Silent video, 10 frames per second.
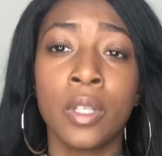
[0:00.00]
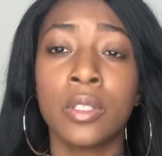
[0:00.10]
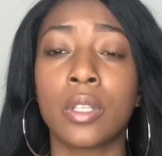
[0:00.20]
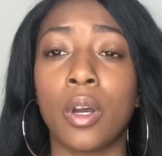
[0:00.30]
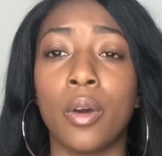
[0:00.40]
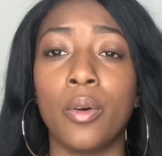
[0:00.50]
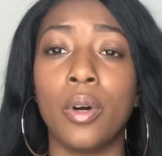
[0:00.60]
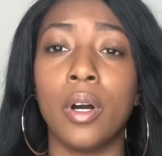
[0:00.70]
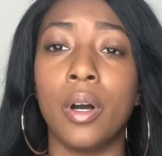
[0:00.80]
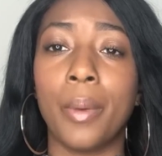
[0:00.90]

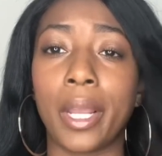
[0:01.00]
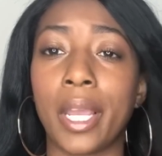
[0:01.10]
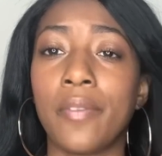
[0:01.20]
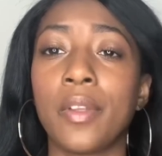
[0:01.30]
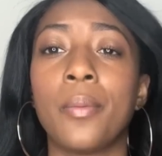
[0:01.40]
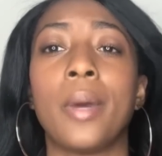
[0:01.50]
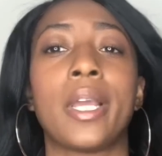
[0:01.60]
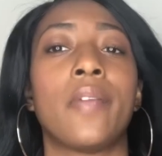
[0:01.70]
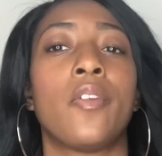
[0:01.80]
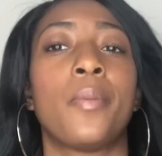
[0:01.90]
So I gave
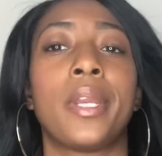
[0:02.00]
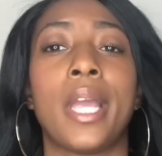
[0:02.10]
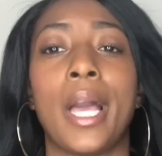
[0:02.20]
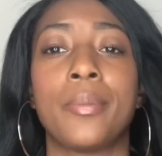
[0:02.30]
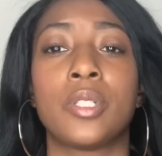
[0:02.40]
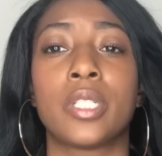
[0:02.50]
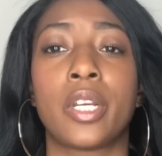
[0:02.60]
everybody options,